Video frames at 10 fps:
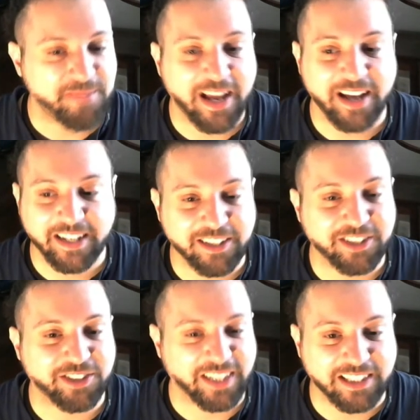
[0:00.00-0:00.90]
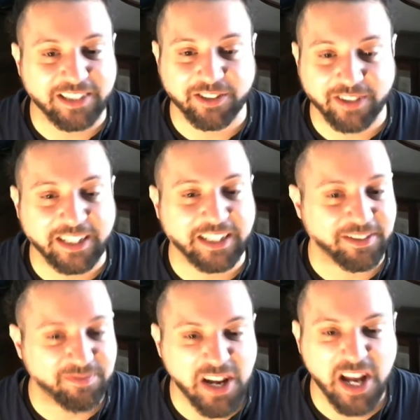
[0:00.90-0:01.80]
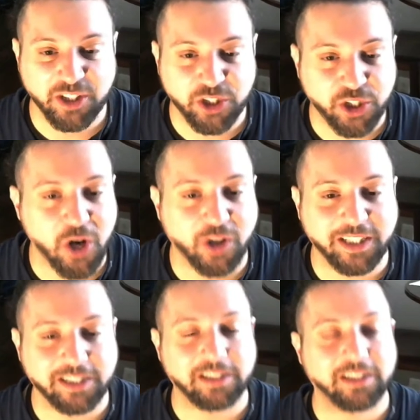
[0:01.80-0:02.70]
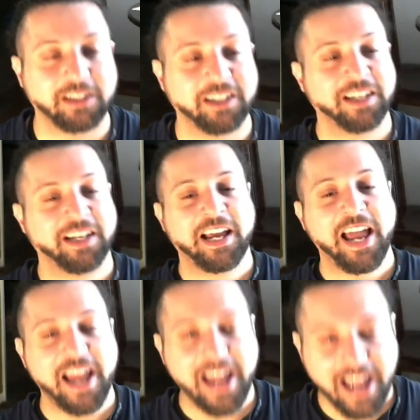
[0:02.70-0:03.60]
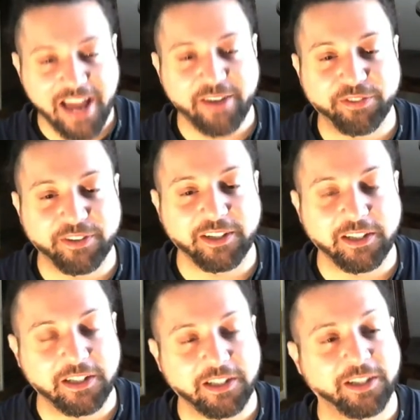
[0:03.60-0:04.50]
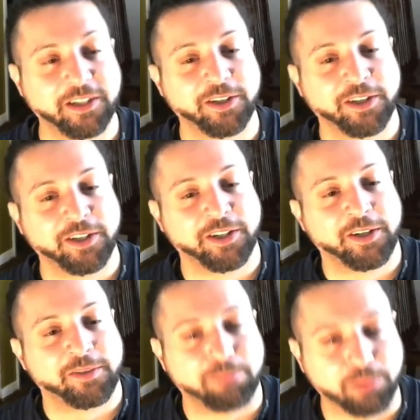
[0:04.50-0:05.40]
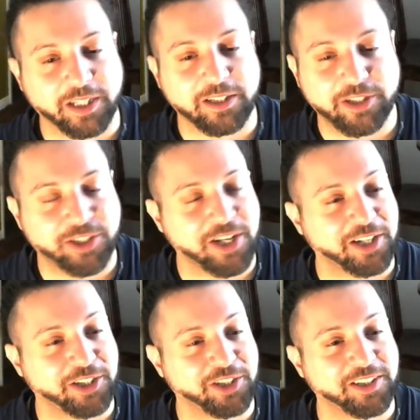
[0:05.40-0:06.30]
and then just like this, like, chunky, heavy bridge section.